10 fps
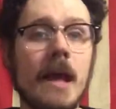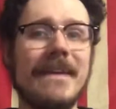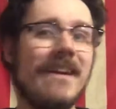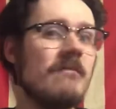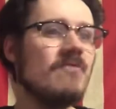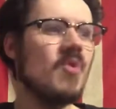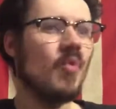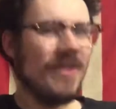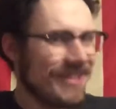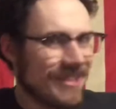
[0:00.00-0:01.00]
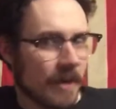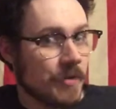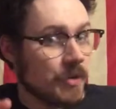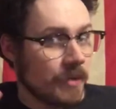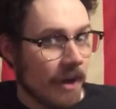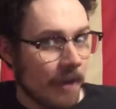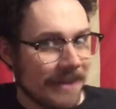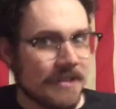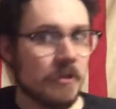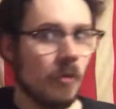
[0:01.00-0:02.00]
Now, what does this have to do with comics?